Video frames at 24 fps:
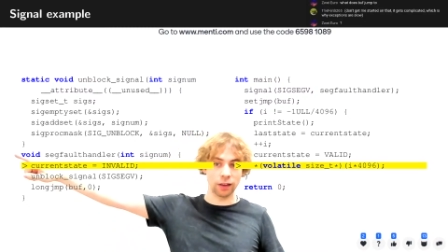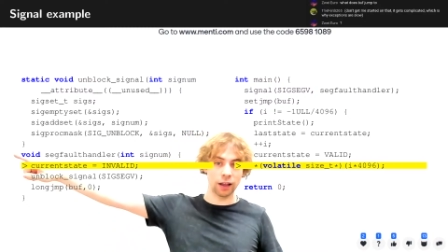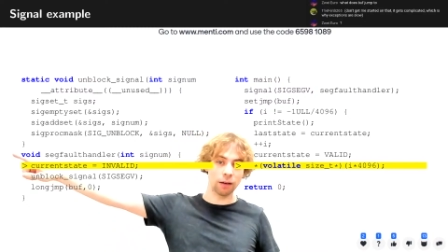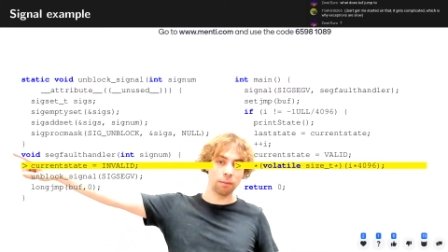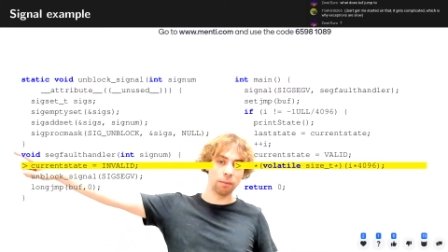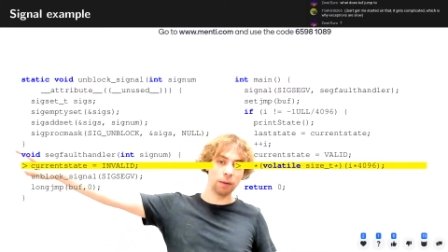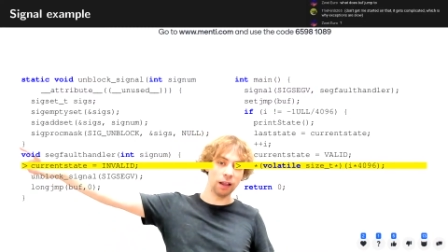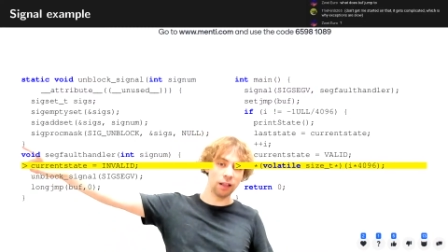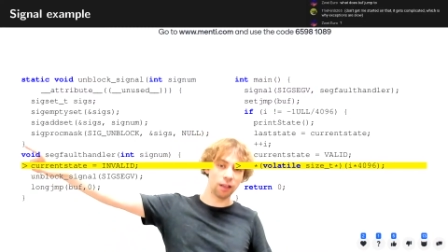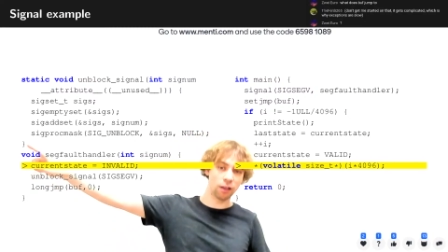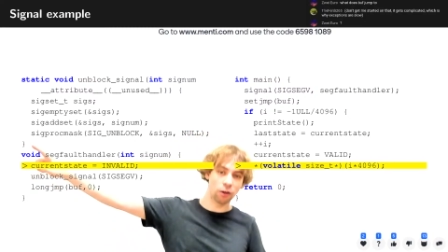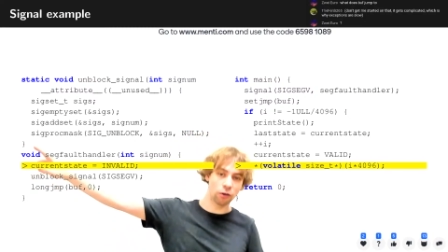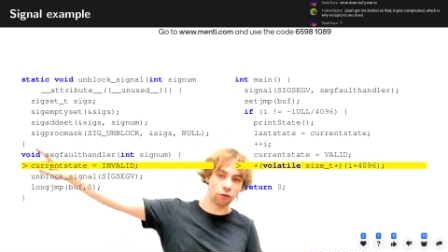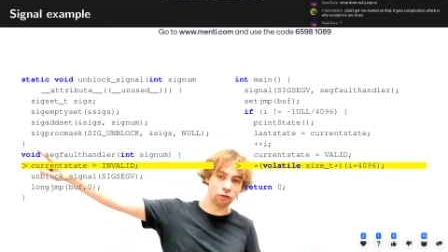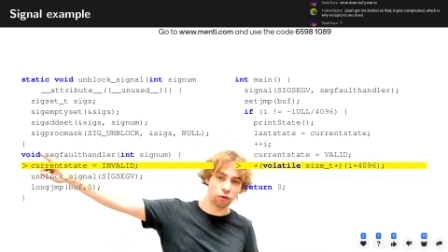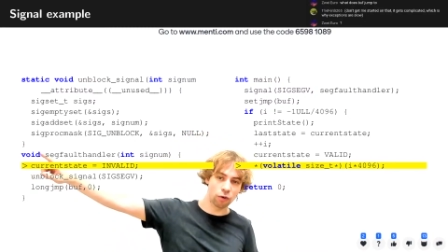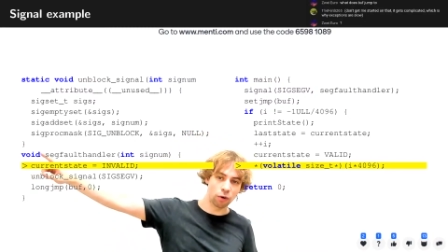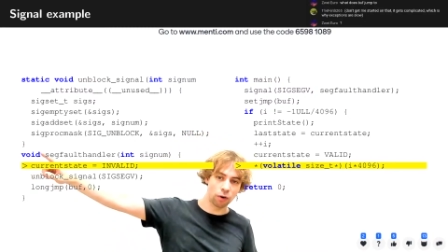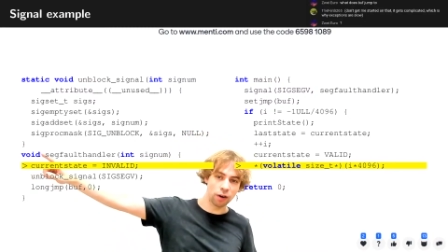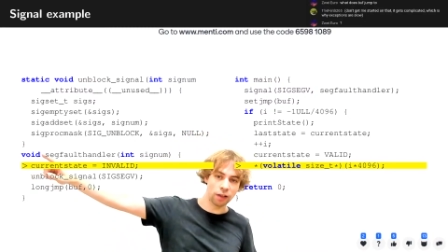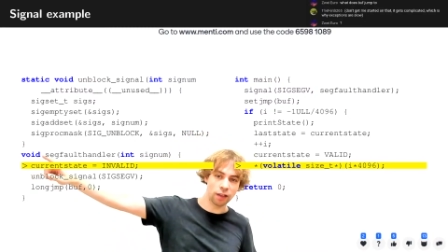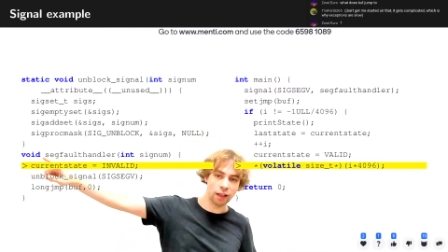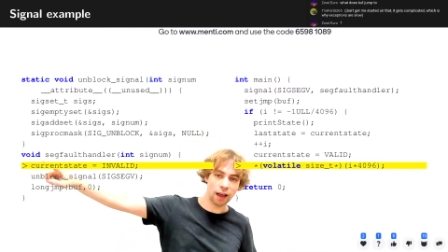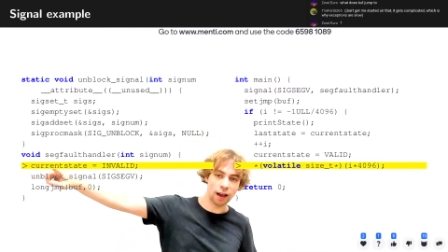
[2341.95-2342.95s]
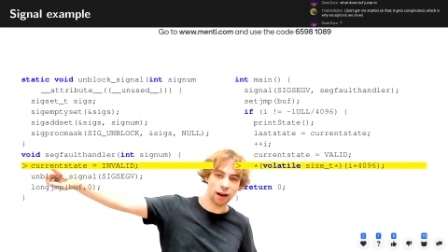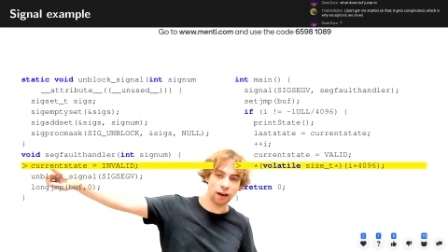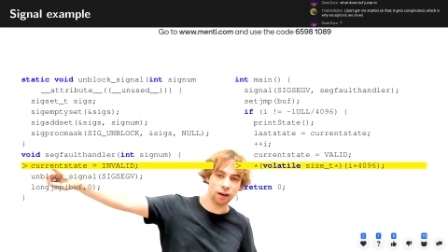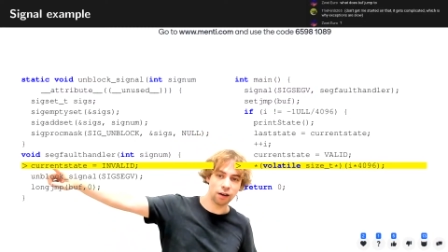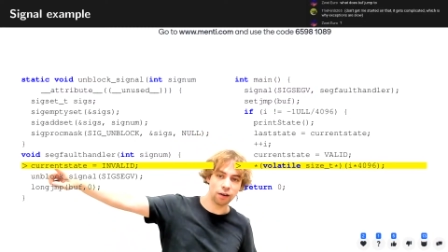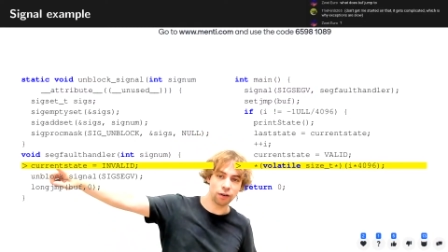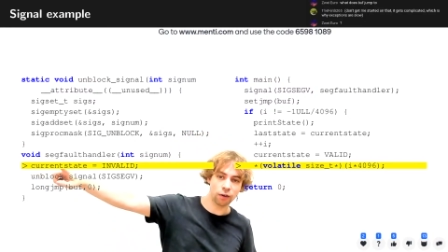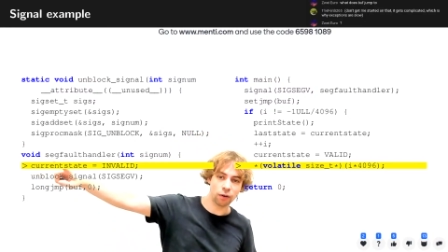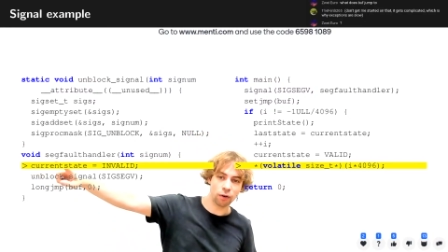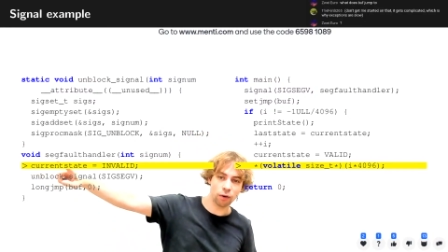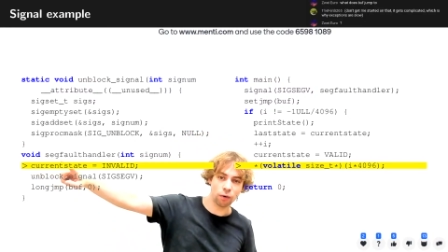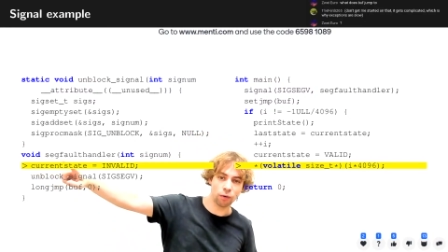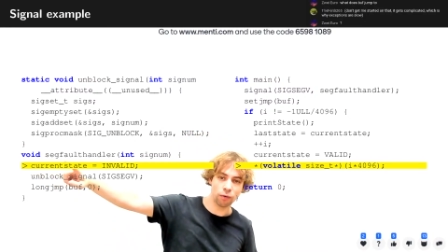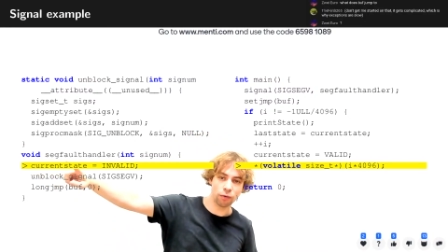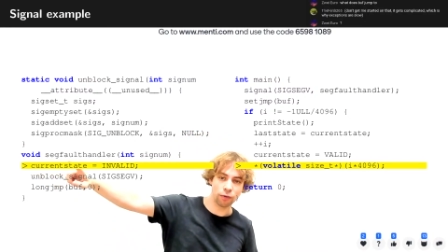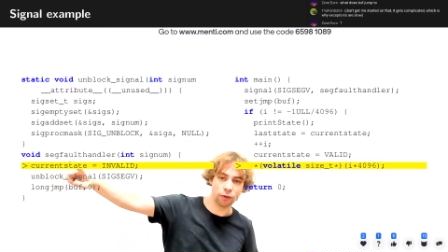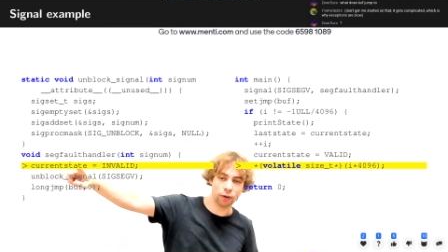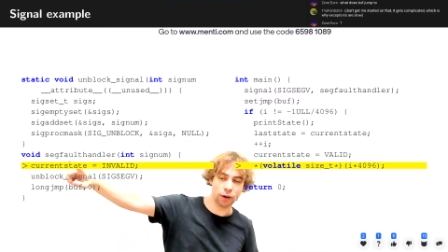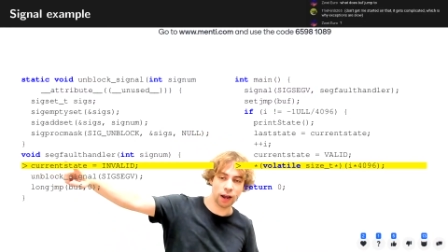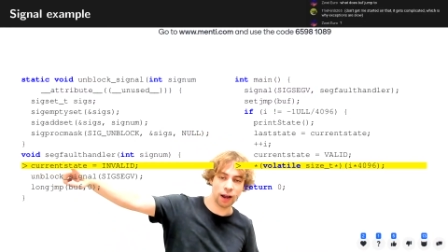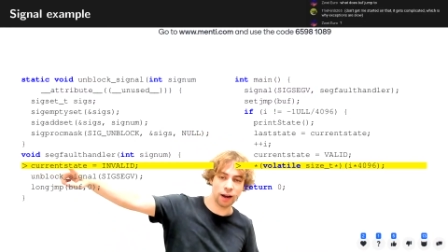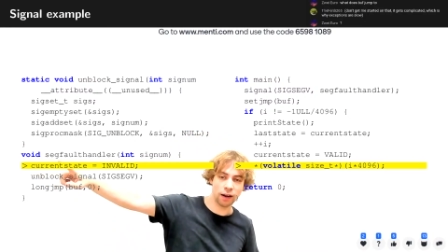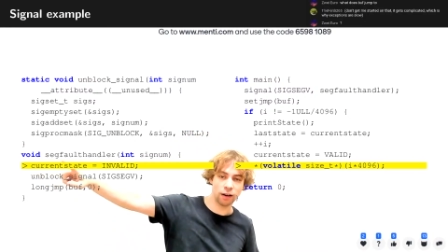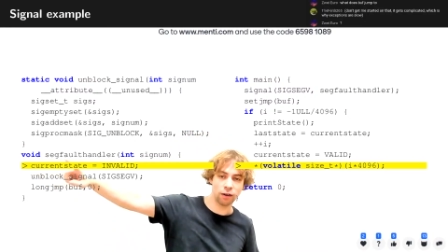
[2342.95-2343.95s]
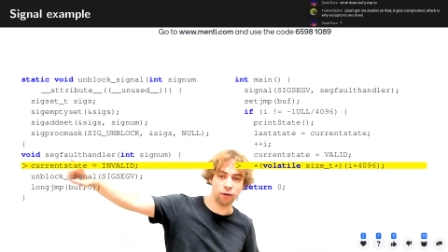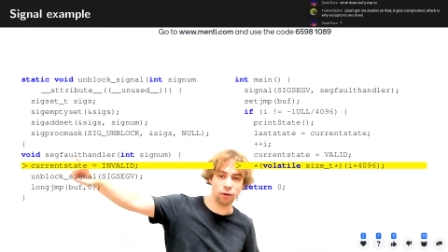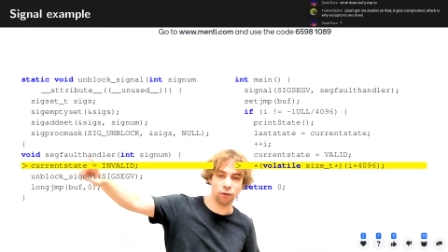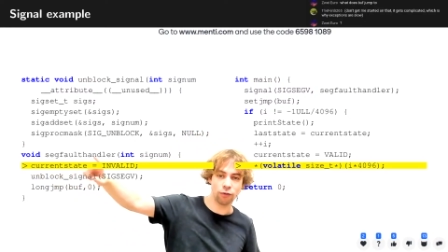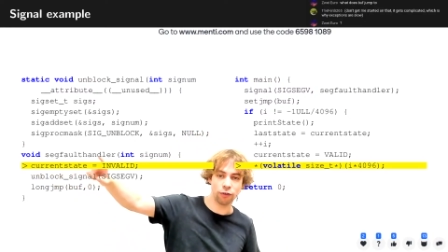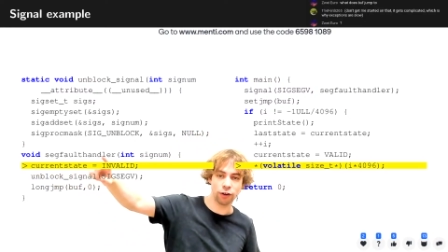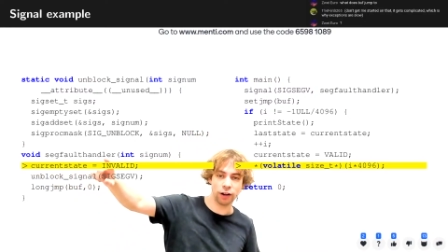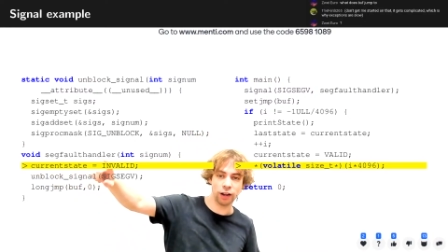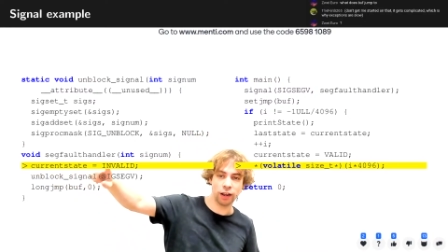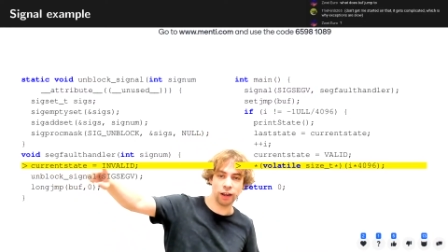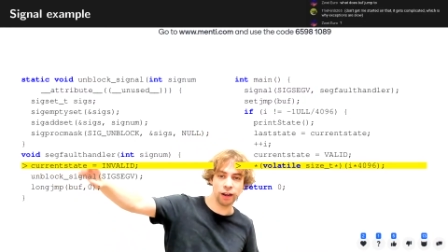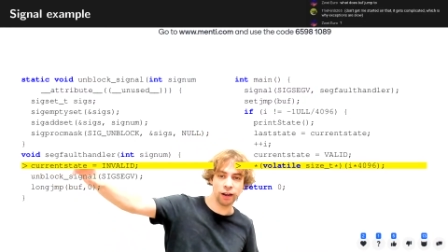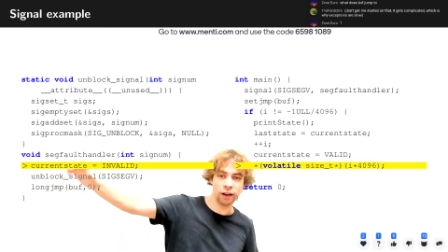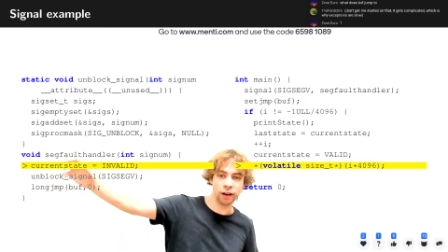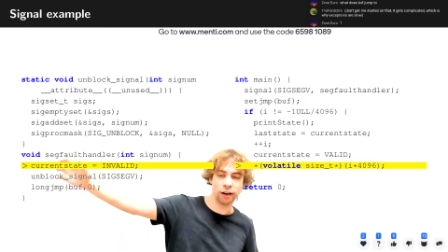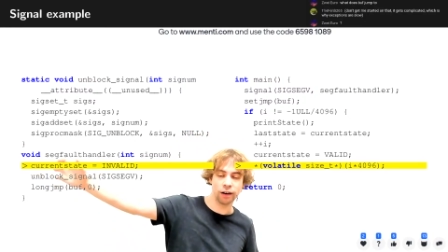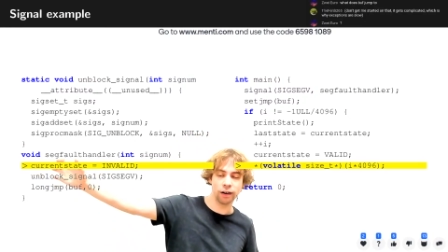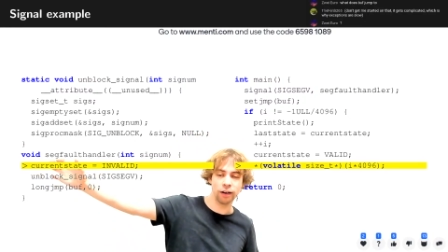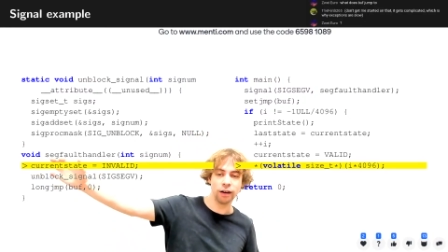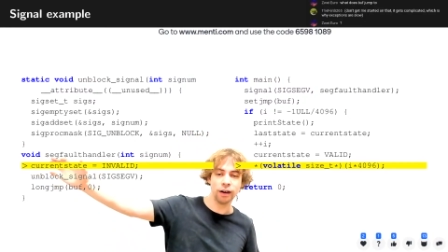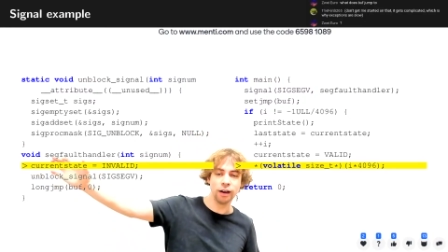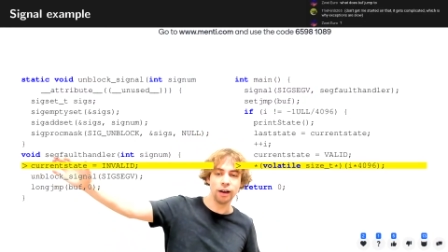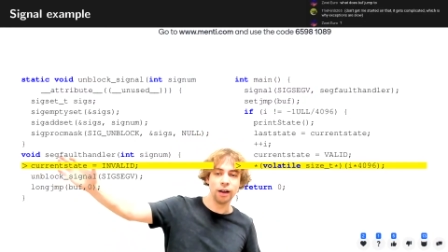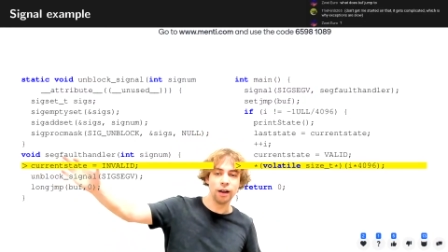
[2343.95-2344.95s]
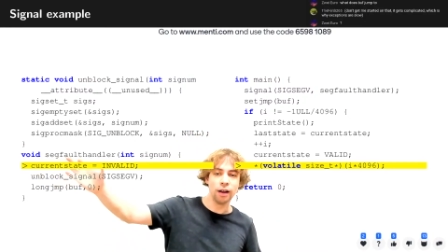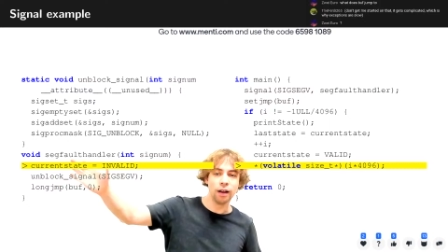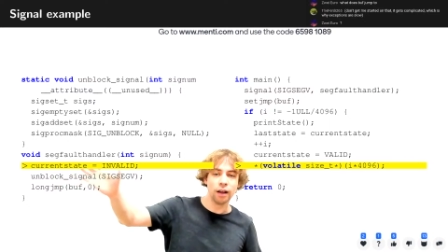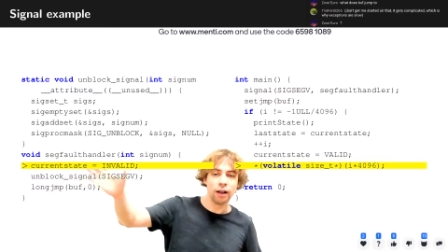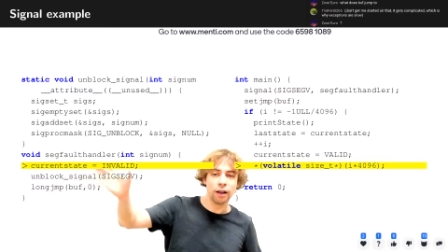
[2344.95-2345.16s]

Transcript: that means control is handed over here.